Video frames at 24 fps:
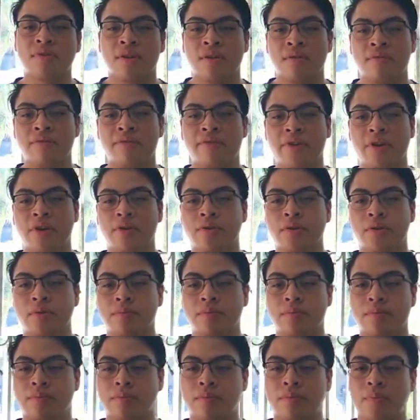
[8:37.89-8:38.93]
and fairy,
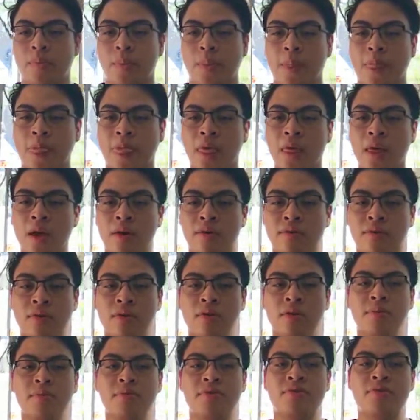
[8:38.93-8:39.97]

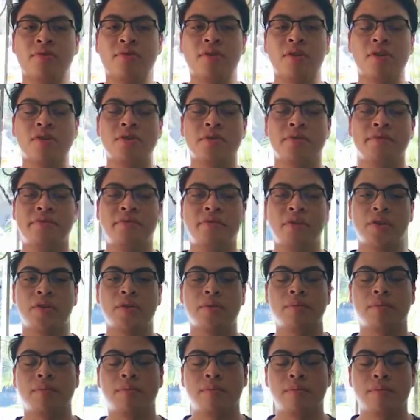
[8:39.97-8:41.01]
full of strength and freedom.